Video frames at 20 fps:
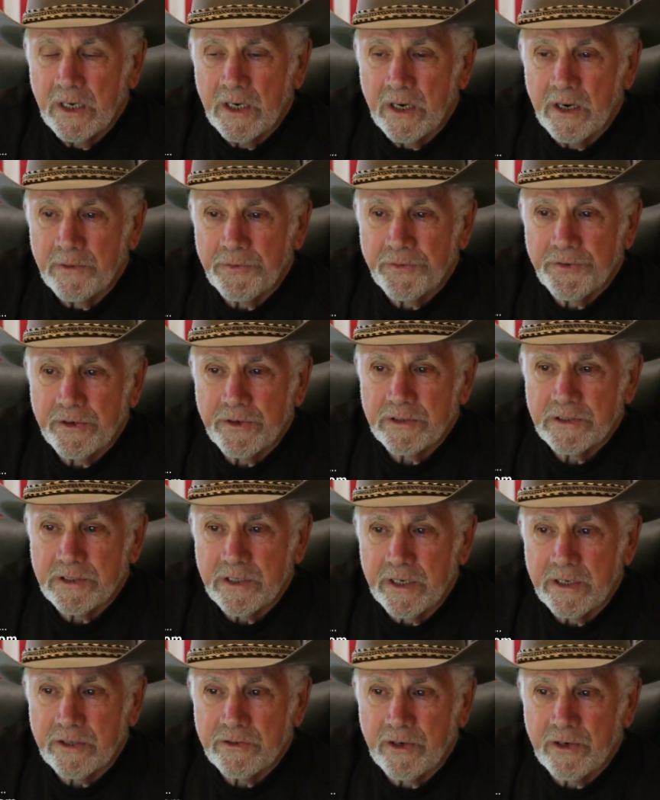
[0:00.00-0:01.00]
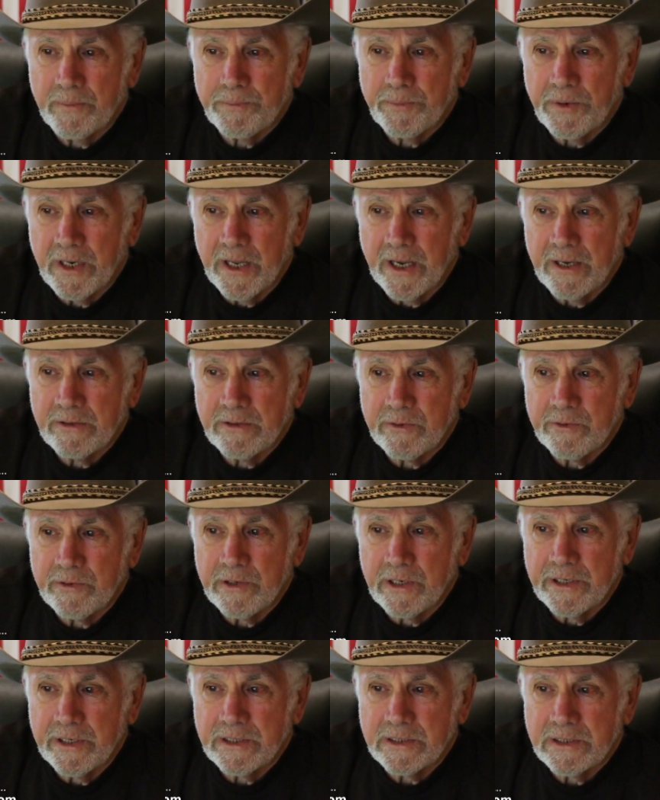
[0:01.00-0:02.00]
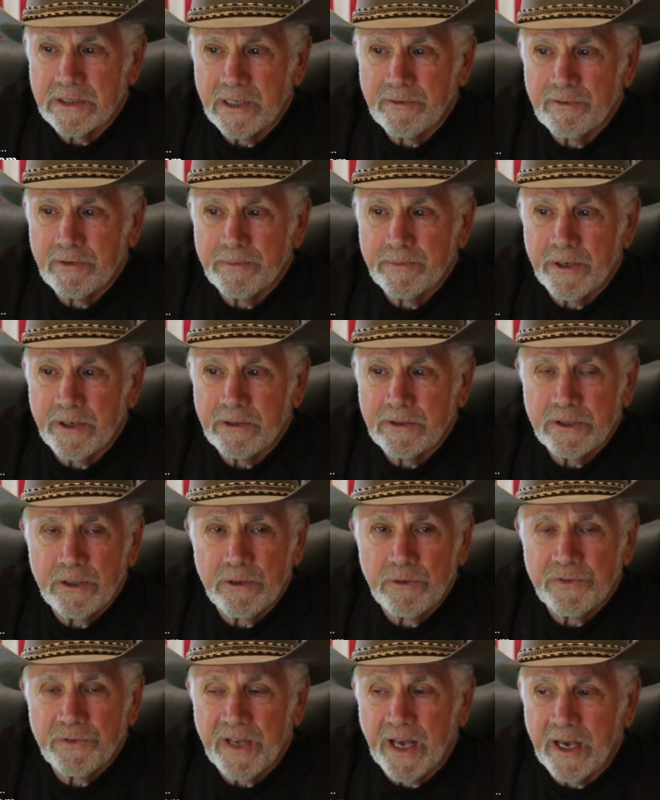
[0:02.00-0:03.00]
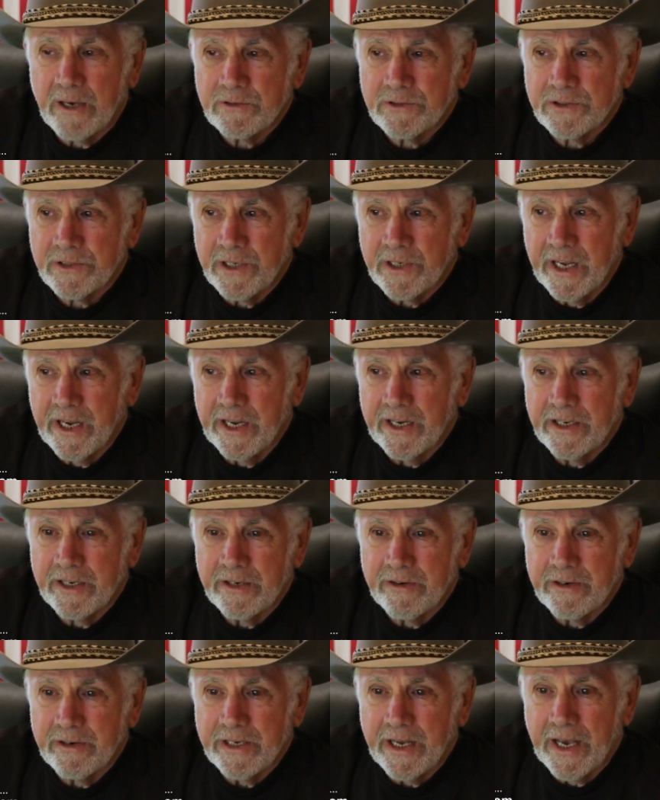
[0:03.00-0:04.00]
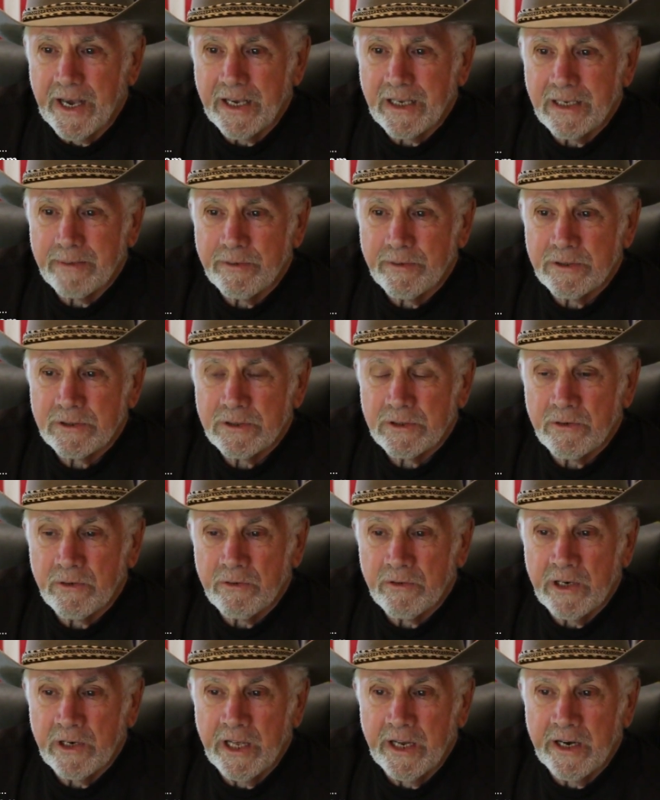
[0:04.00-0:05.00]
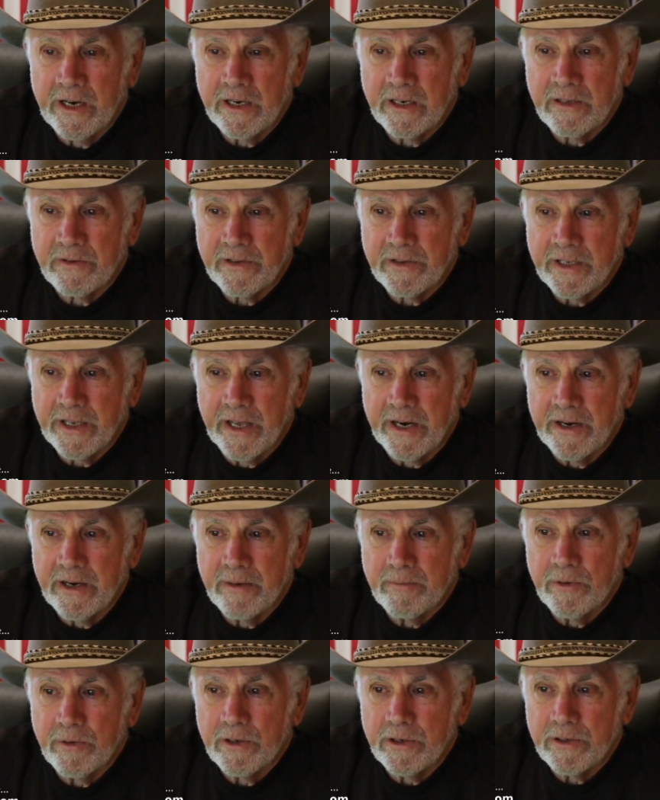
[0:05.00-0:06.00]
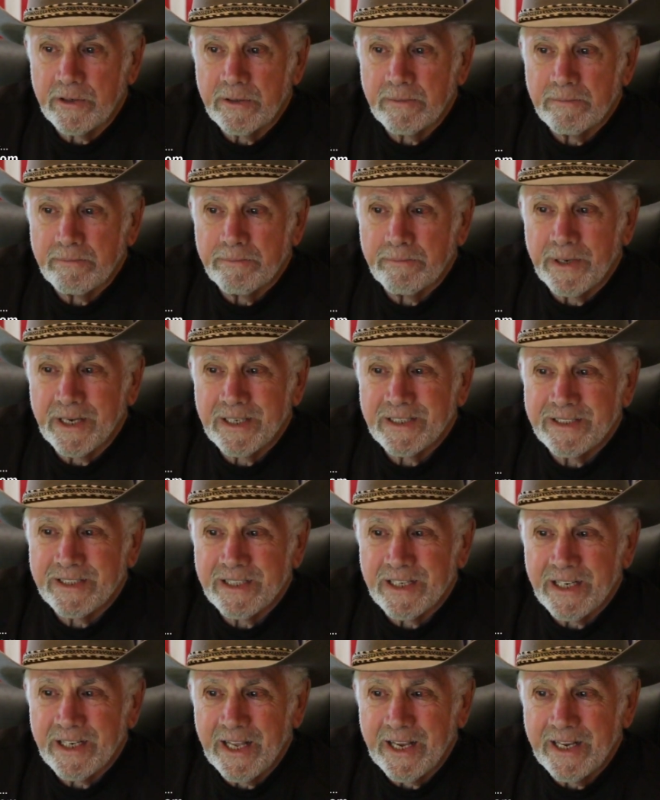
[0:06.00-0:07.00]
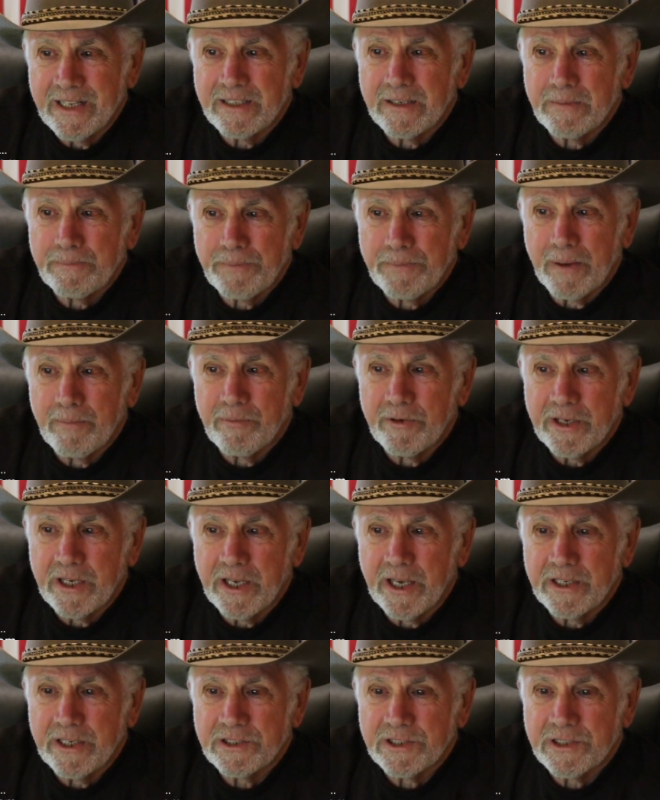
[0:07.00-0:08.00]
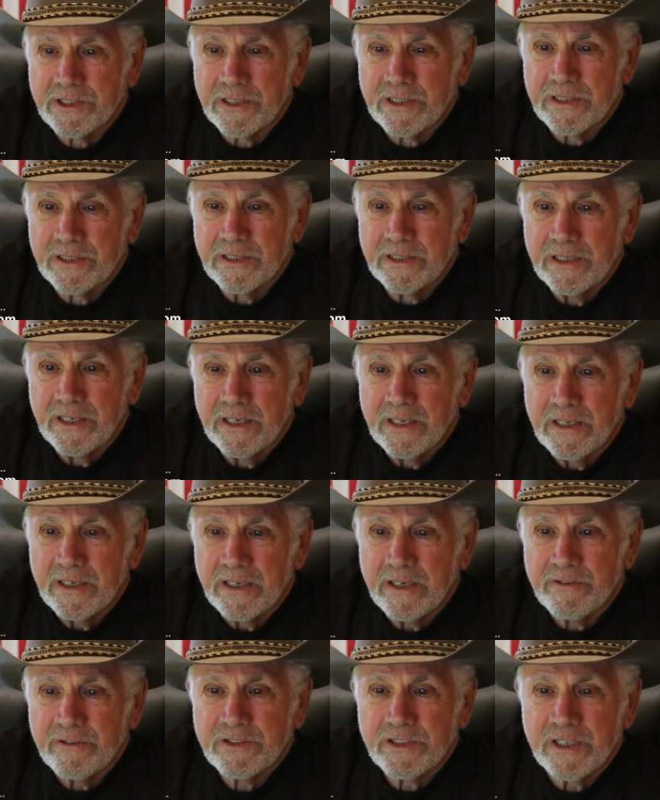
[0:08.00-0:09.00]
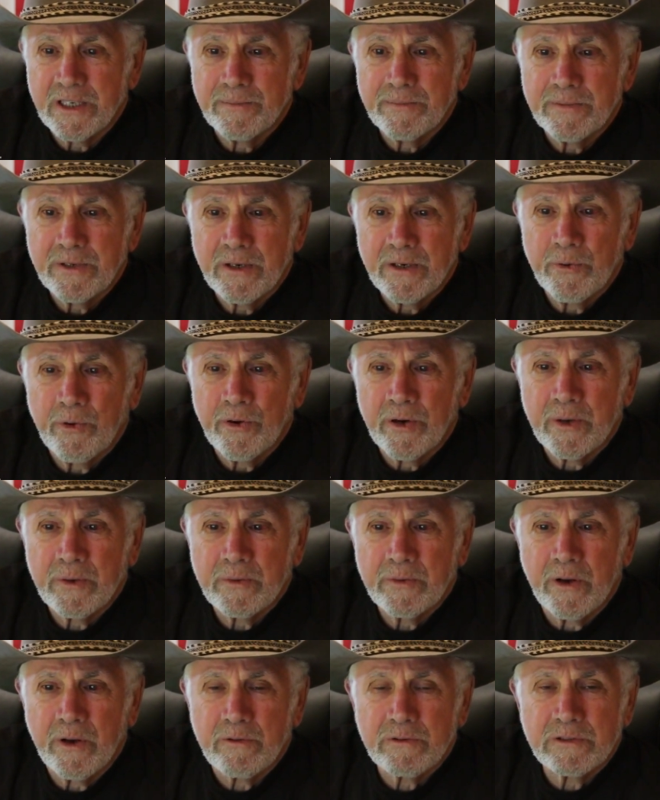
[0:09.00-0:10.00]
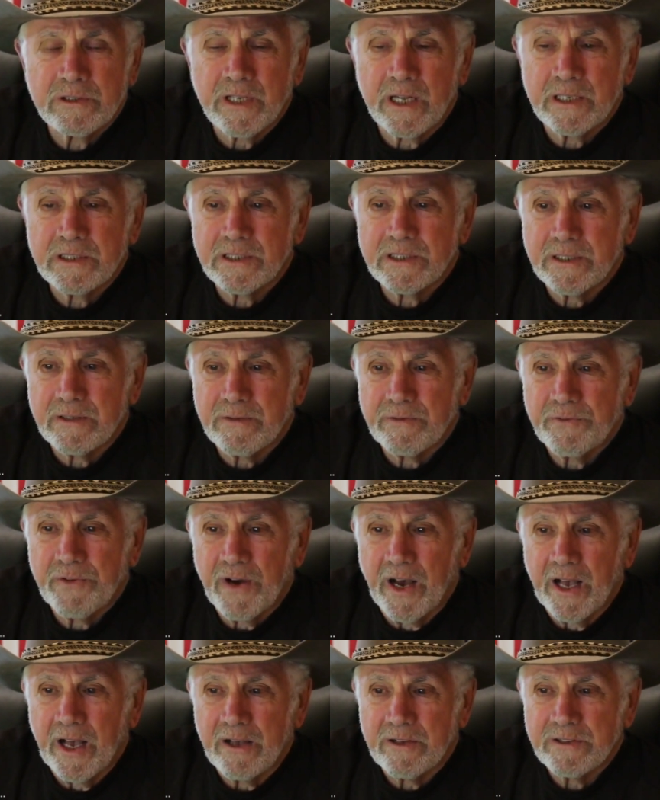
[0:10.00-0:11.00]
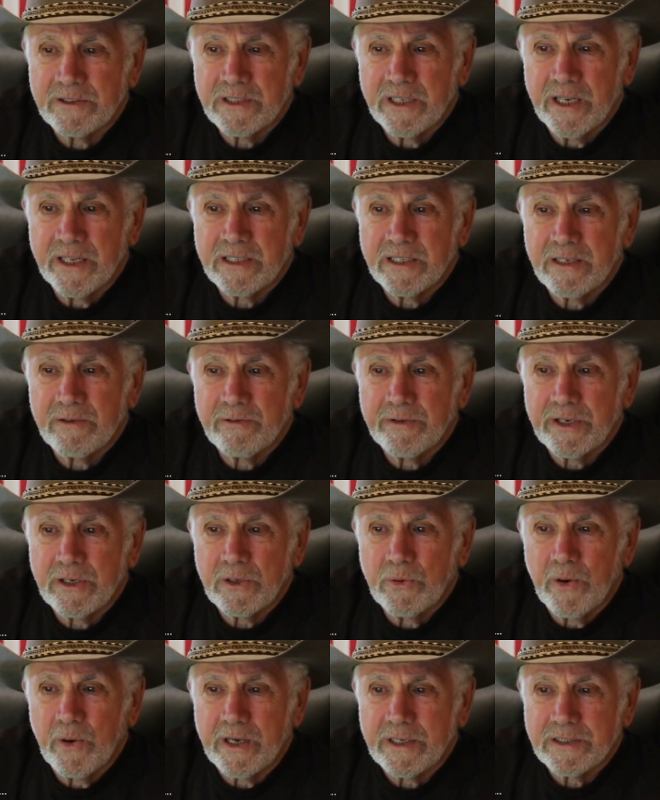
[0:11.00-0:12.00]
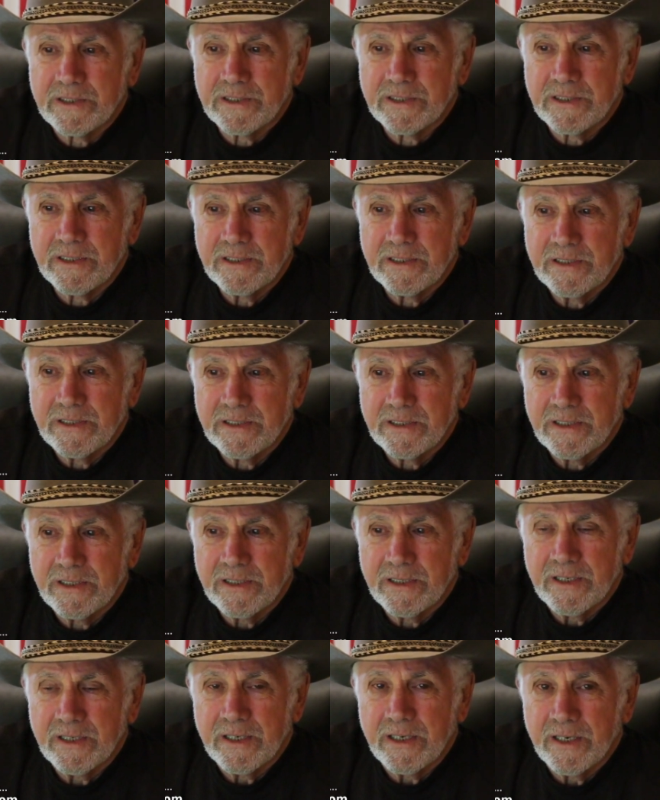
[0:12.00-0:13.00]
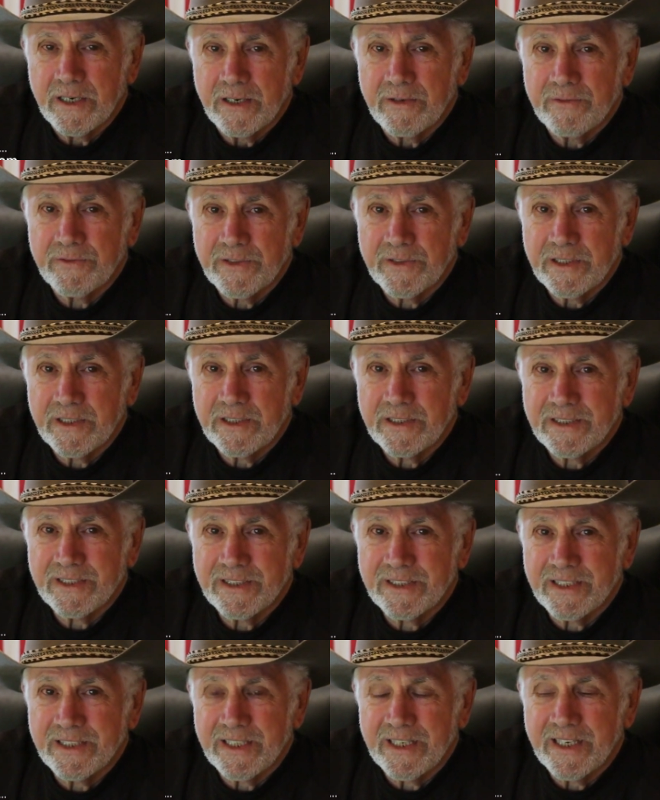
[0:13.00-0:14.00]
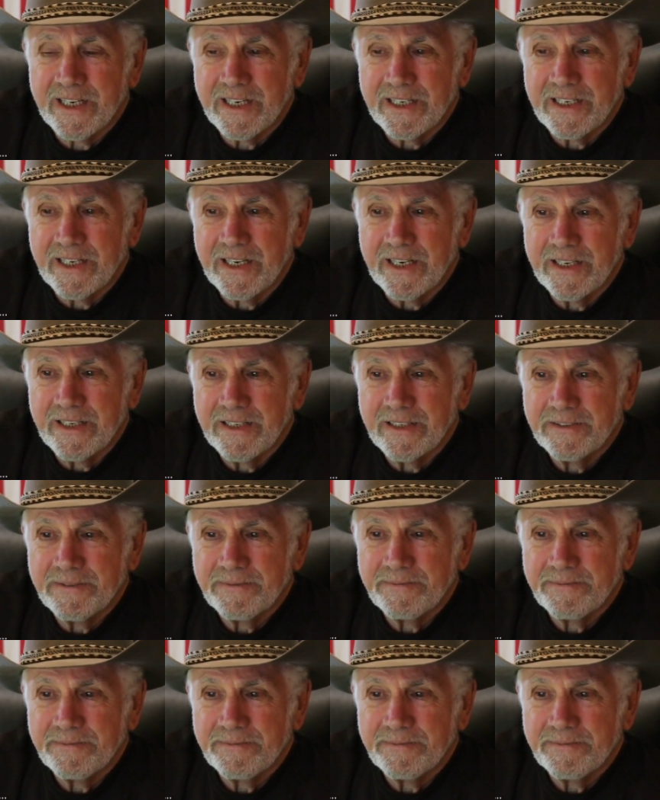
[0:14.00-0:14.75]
On Thursday, Trump allowed the release of about 2,800 documents related to the Kennedy murder, but delayed the publication of some quote-unquote sensitive files at the request of the CIA.